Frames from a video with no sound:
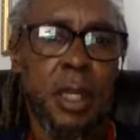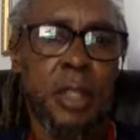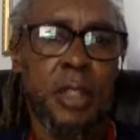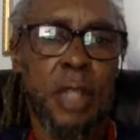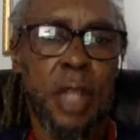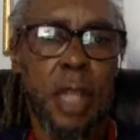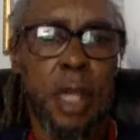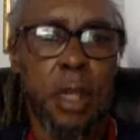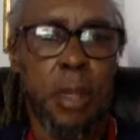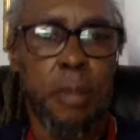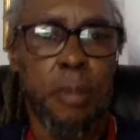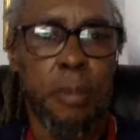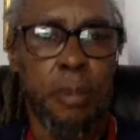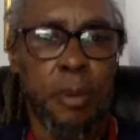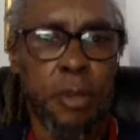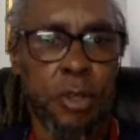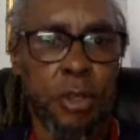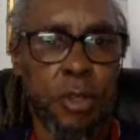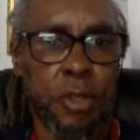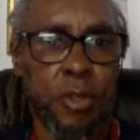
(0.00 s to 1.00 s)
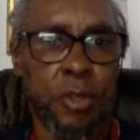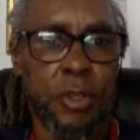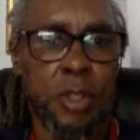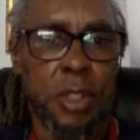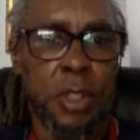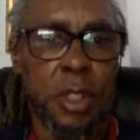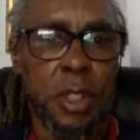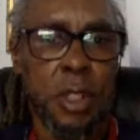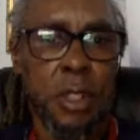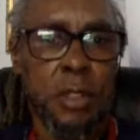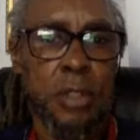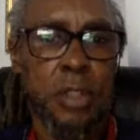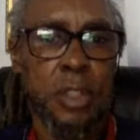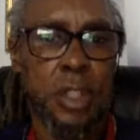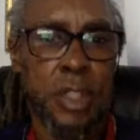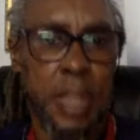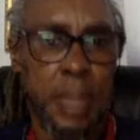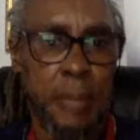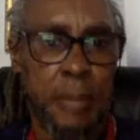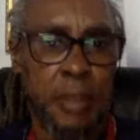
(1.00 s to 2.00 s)
they'll produce
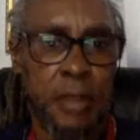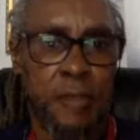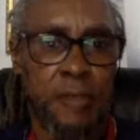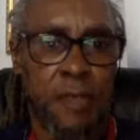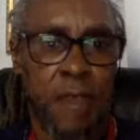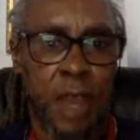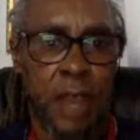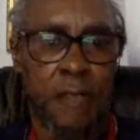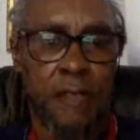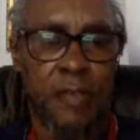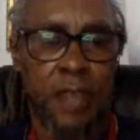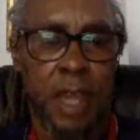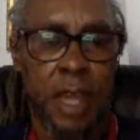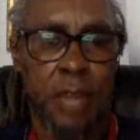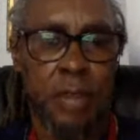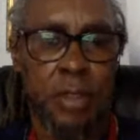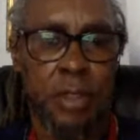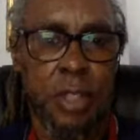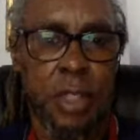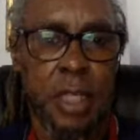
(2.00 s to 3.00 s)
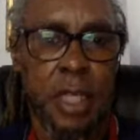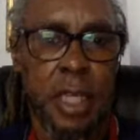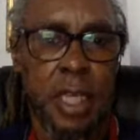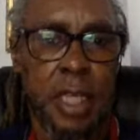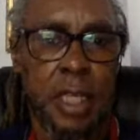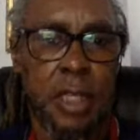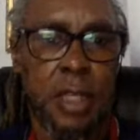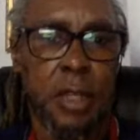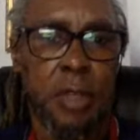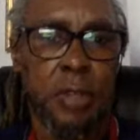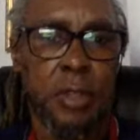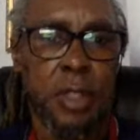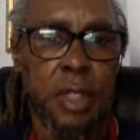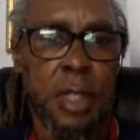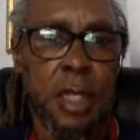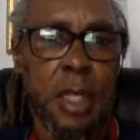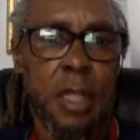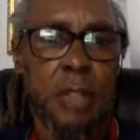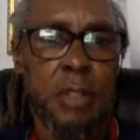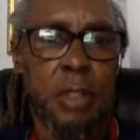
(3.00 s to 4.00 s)
75,000 kilos,
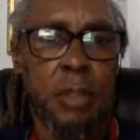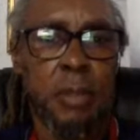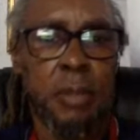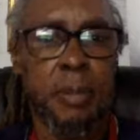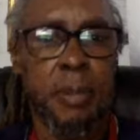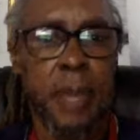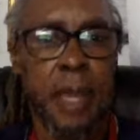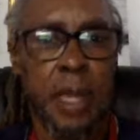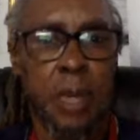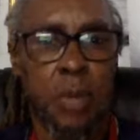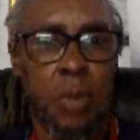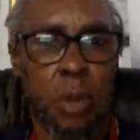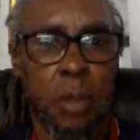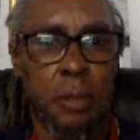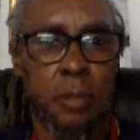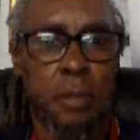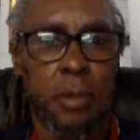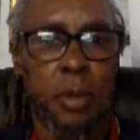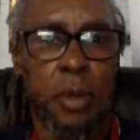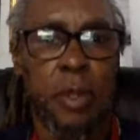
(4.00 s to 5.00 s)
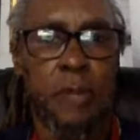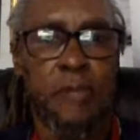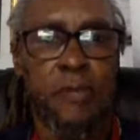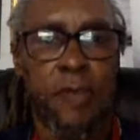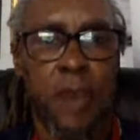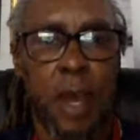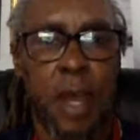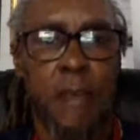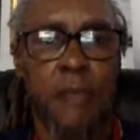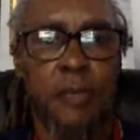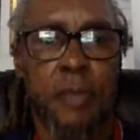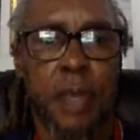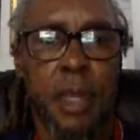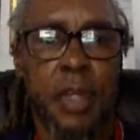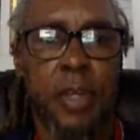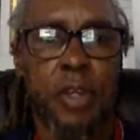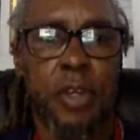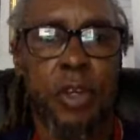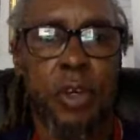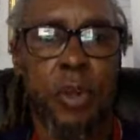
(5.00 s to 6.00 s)
they'll be paid 1.5
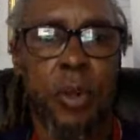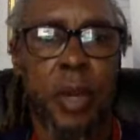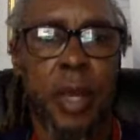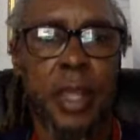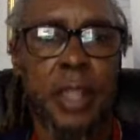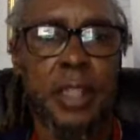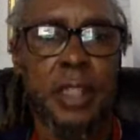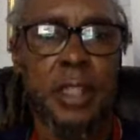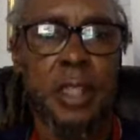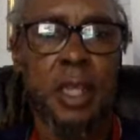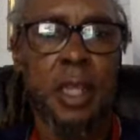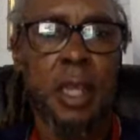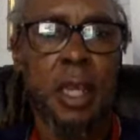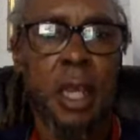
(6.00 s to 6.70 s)
million US.